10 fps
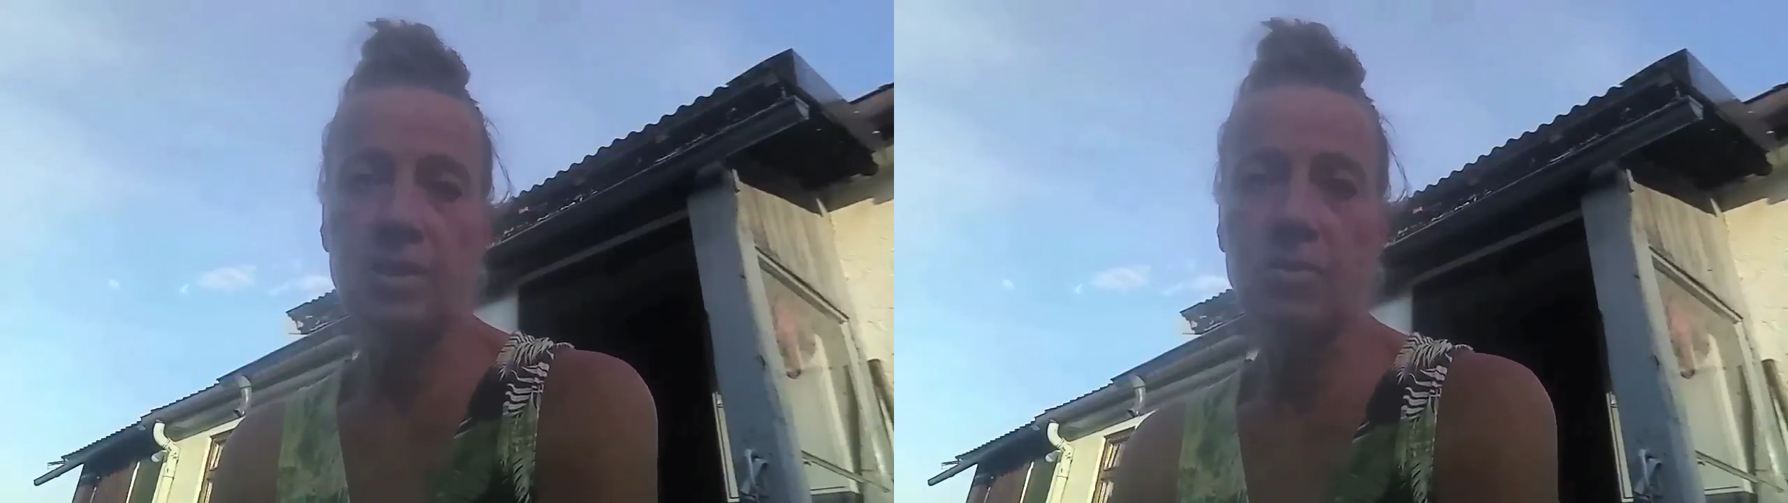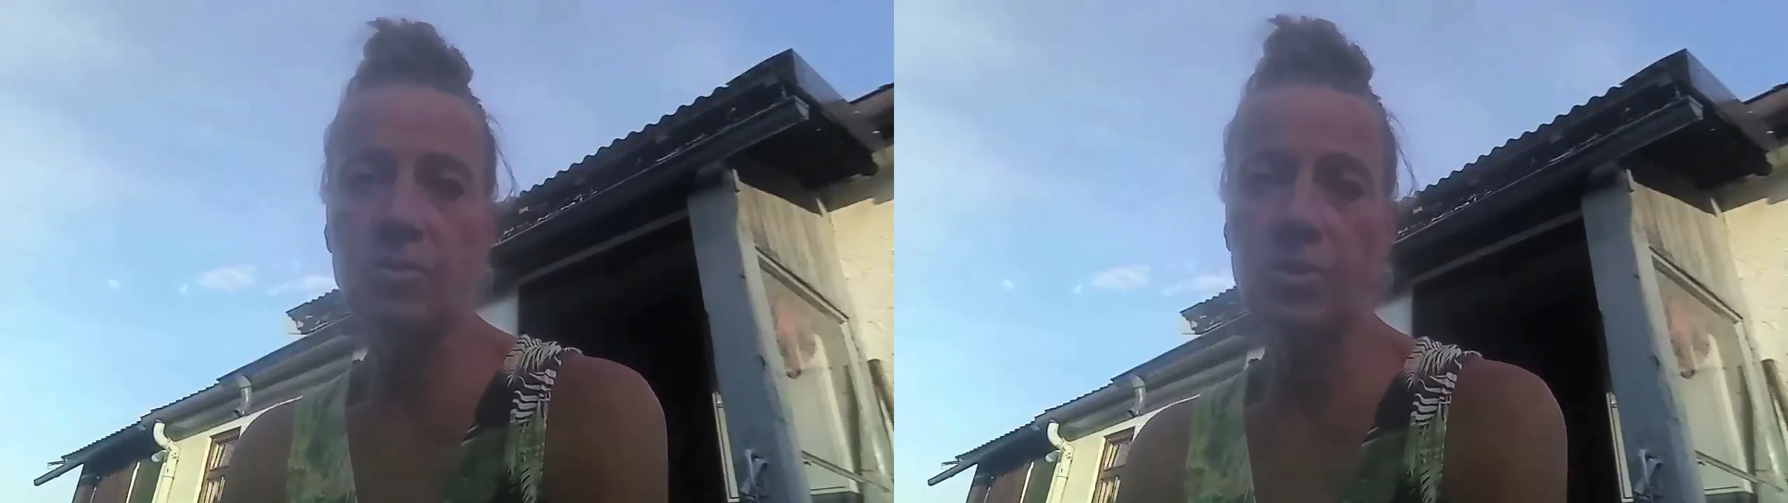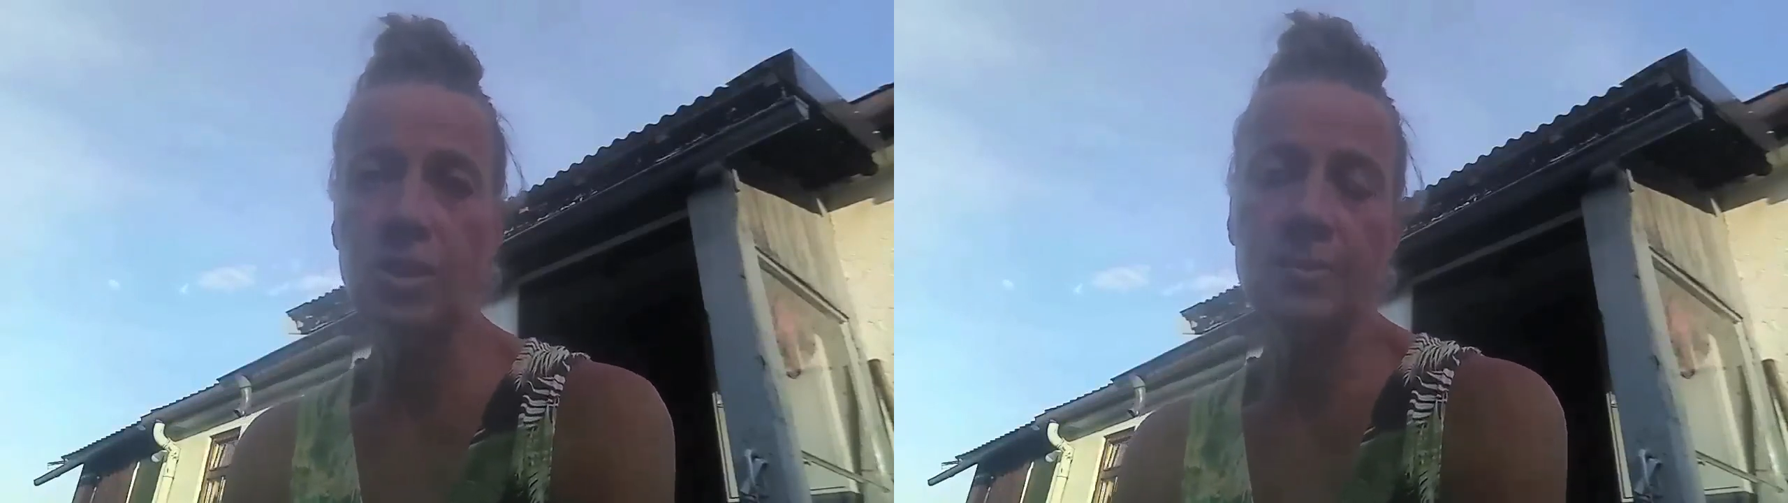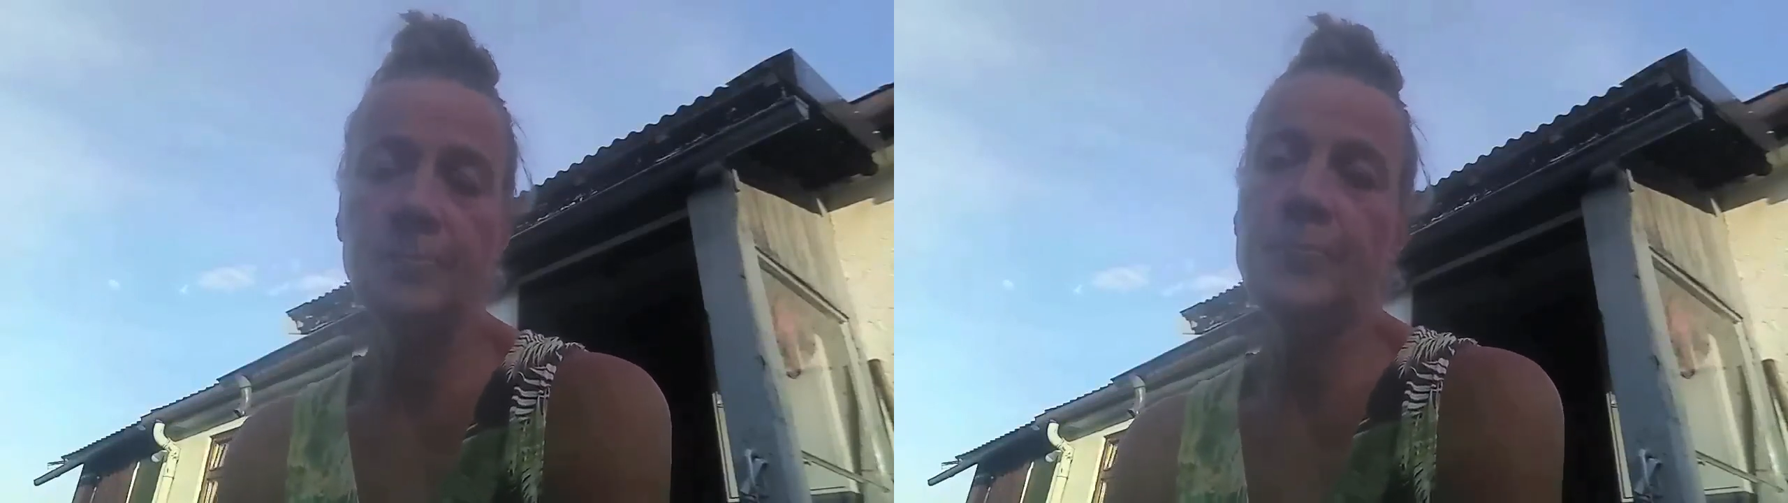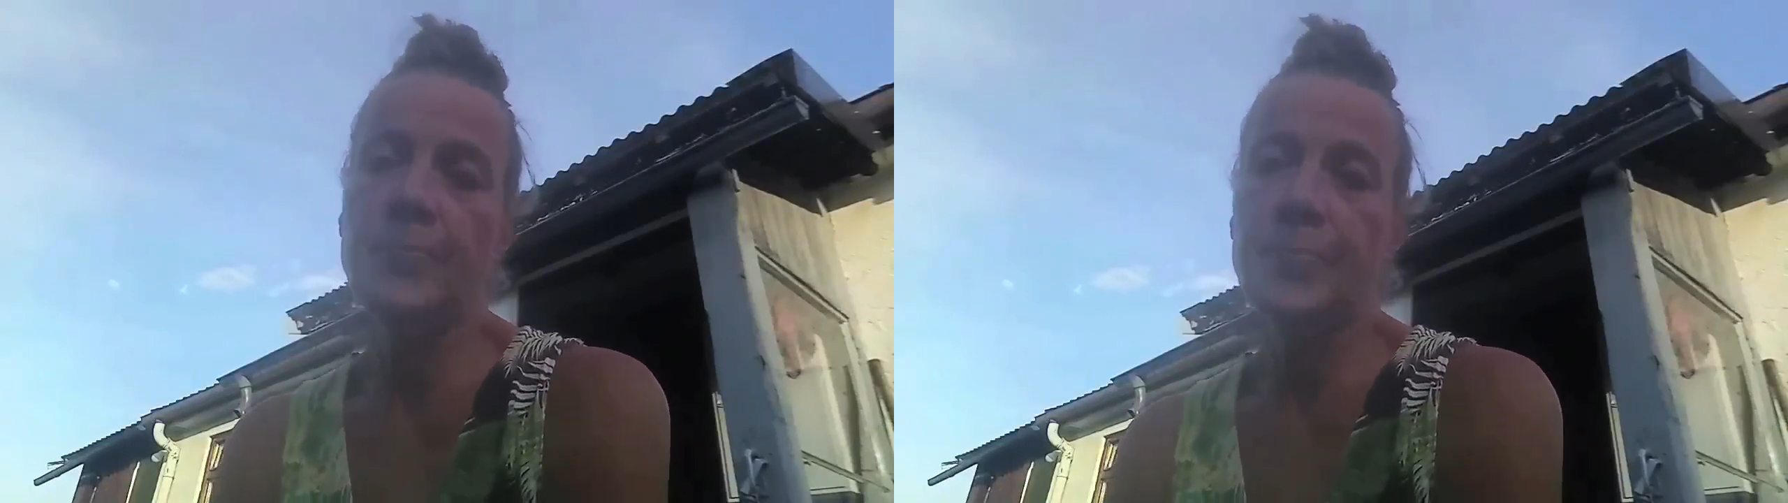out of it.
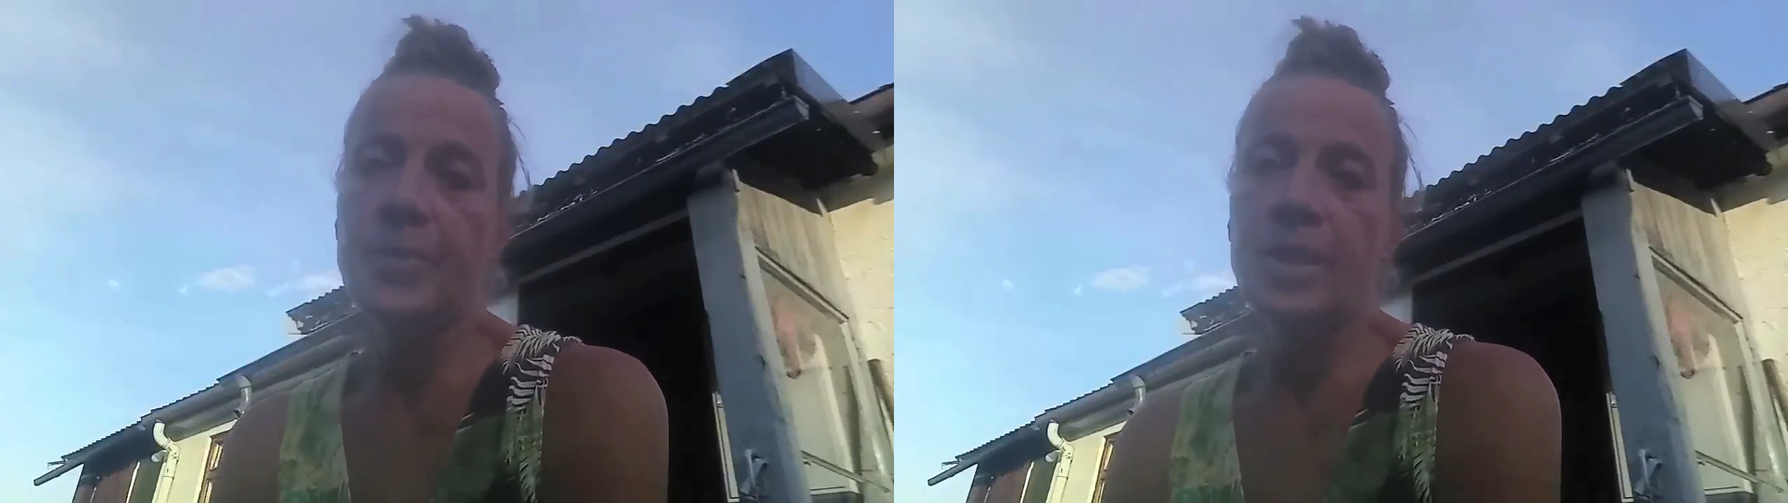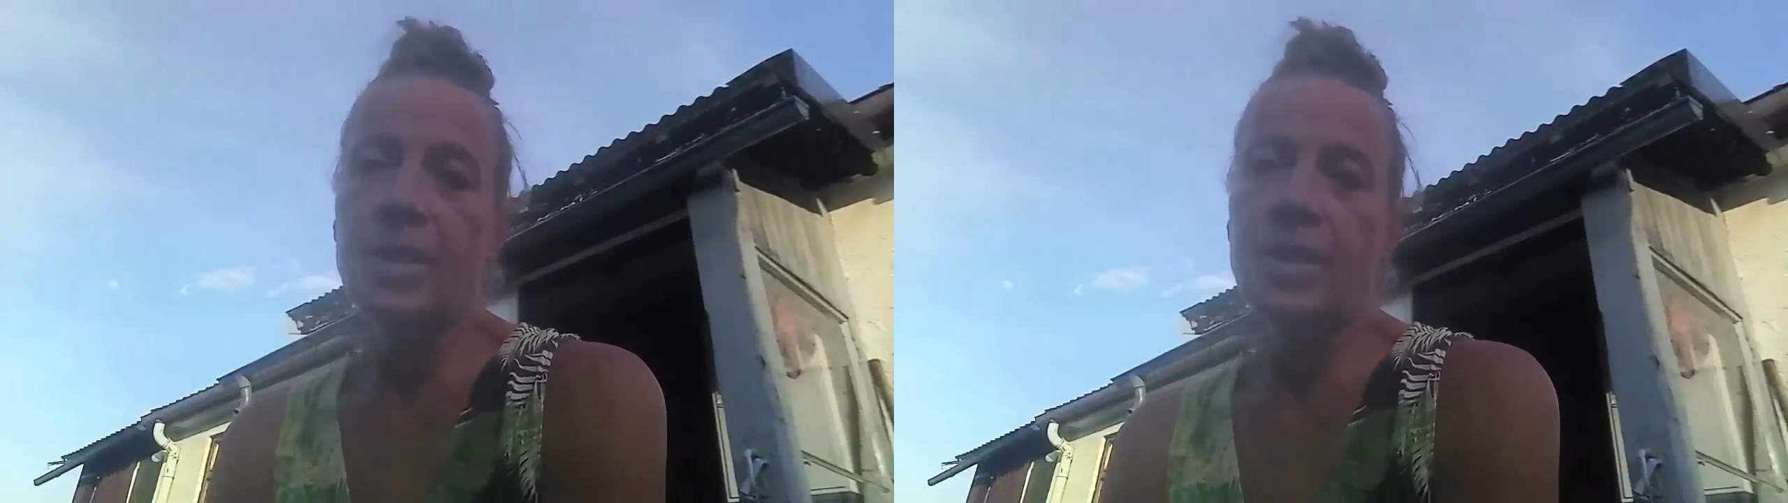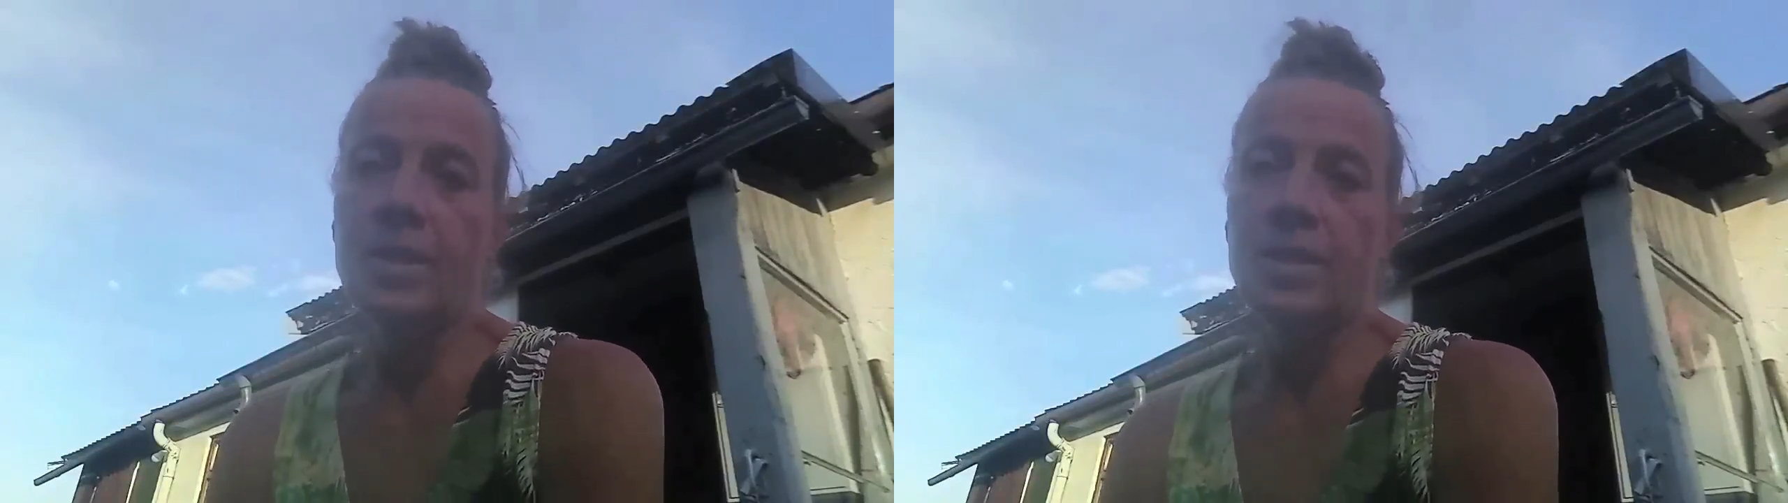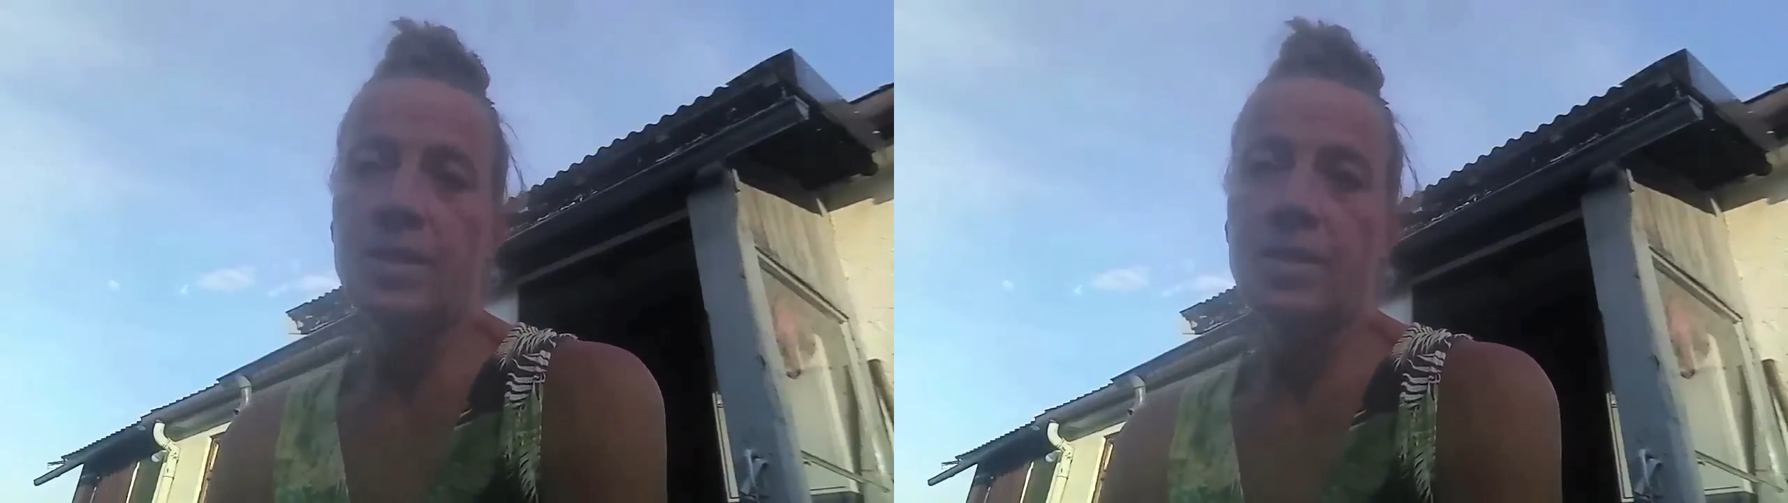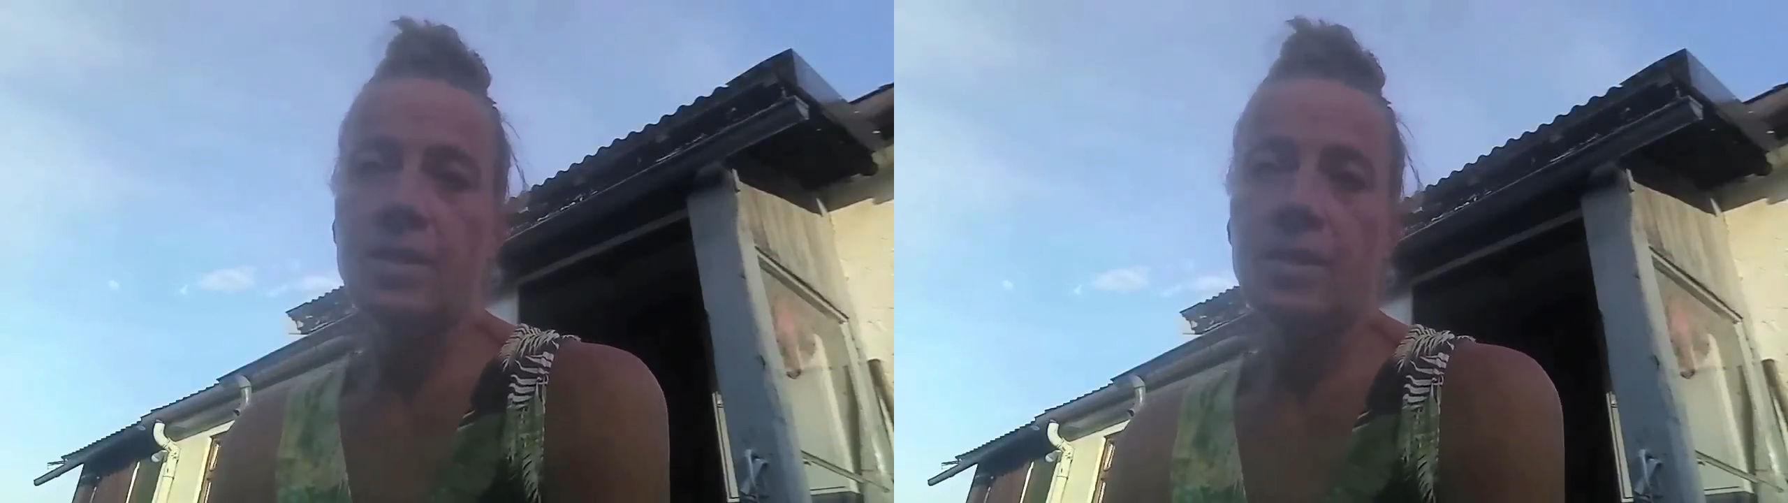
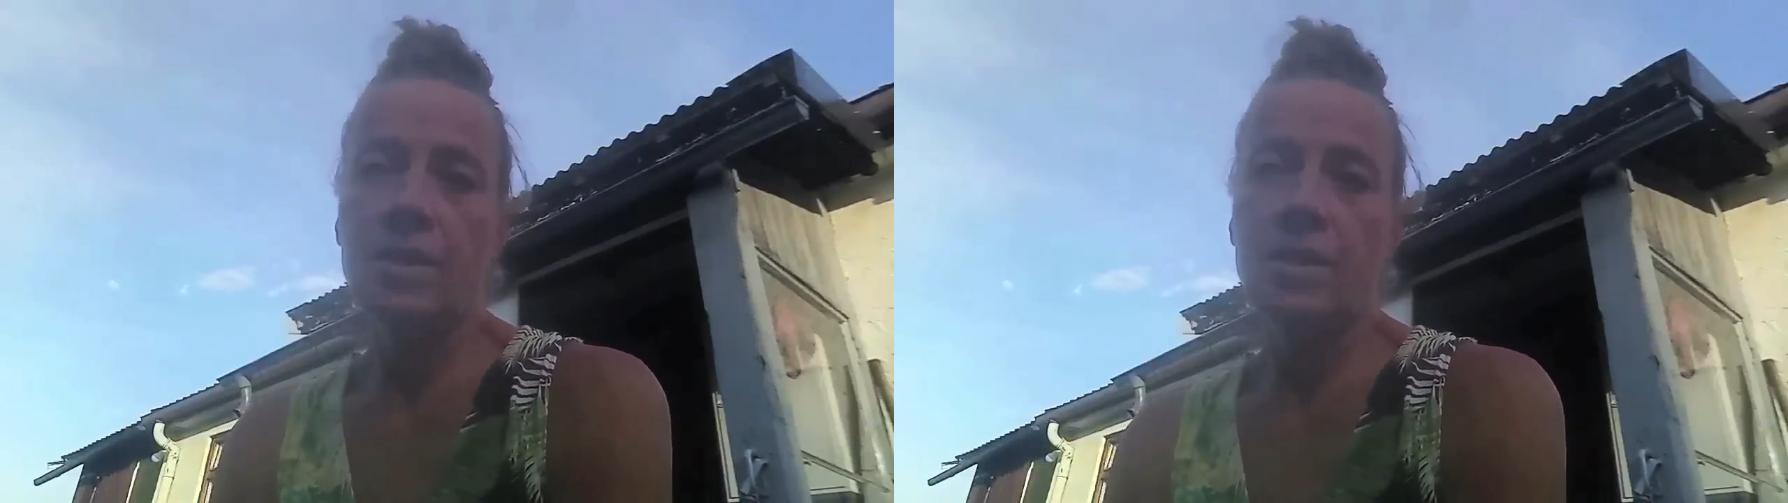The